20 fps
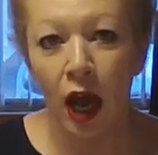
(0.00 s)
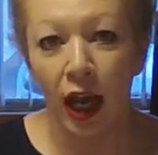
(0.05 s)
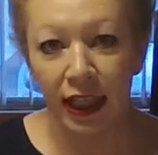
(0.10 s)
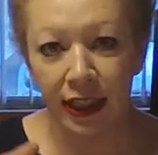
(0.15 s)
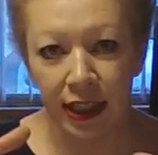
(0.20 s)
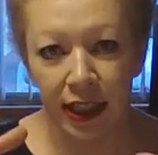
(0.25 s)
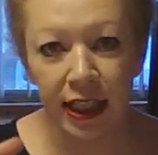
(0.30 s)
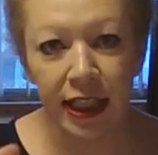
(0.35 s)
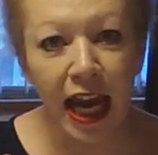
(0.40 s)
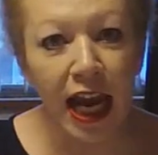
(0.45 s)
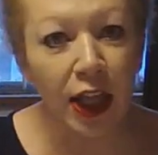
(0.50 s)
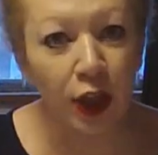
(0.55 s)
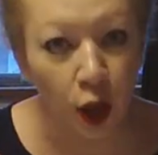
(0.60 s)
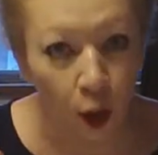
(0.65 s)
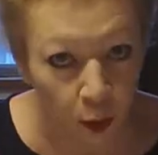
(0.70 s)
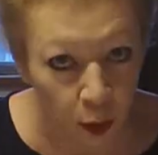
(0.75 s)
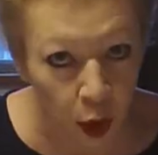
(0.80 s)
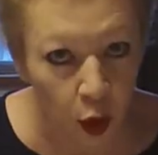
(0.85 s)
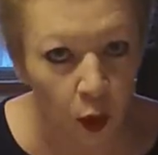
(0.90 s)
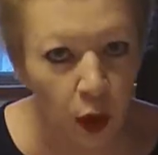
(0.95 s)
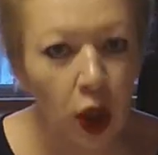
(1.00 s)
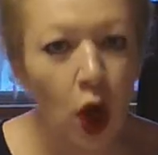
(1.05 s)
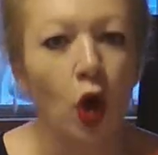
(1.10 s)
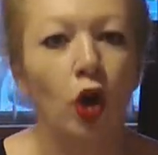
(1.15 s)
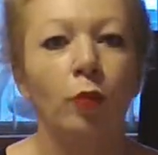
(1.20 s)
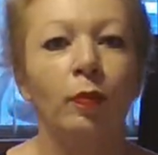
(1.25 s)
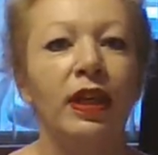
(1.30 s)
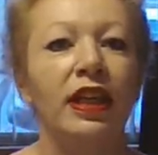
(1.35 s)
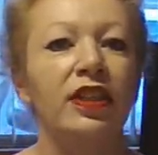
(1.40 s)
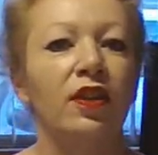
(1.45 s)
Instead, the blue
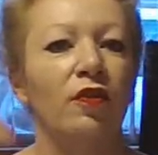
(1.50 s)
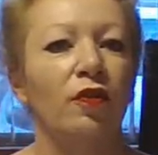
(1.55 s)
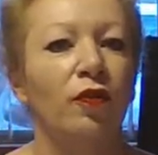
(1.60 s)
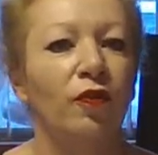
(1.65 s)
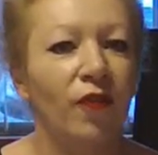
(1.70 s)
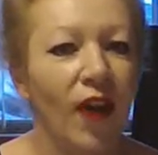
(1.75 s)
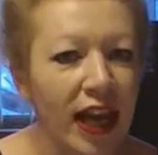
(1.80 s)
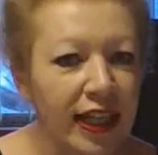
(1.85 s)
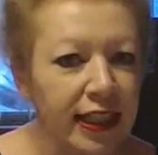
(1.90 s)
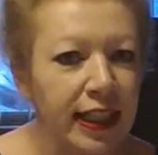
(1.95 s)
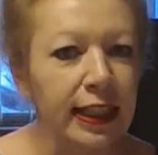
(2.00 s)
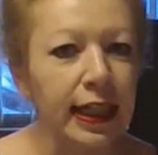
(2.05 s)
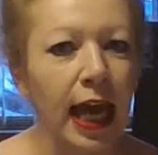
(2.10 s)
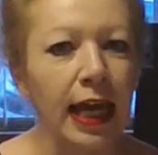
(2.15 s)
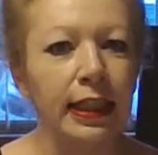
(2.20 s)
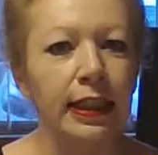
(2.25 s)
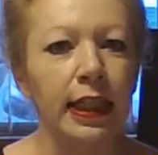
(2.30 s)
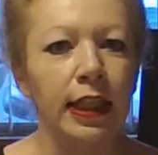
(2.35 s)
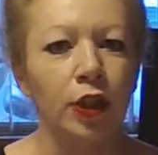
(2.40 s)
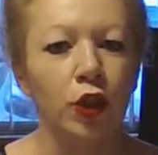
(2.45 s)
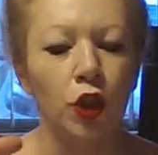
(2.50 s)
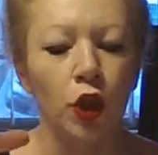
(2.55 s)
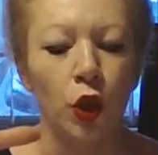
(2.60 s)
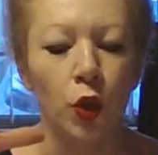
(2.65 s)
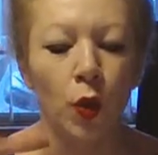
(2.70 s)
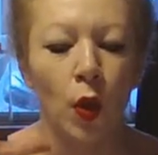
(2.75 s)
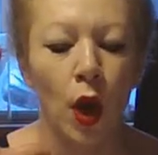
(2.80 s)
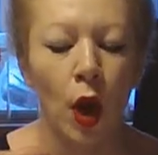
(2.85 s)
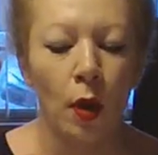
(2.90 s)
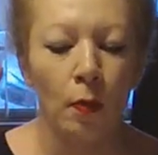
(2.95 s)
economy is a fascinating
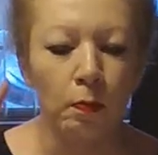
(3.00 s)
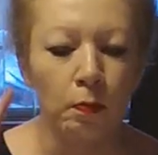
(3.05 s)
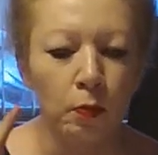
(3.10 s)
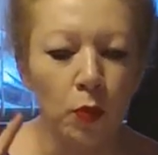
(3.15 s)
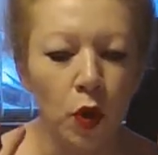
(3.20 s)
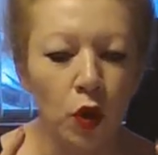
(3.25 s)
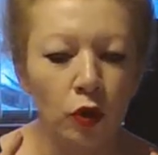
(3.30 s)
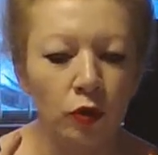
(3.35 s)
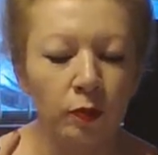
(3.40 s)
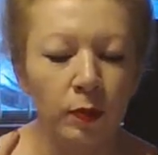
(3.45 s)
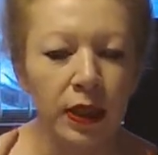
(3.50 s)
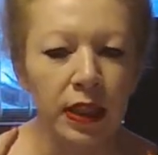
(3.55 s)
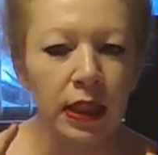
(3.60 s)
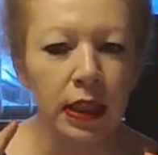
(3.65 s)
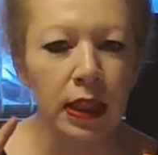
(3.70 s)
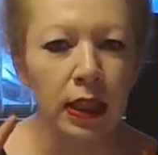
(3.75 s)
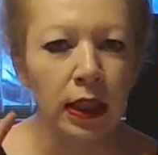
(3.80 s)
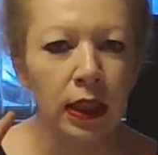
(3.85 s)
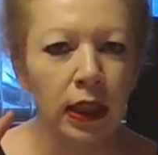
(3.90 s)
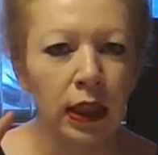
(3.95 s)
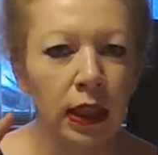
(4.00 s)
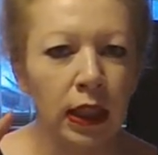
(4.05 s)
new movement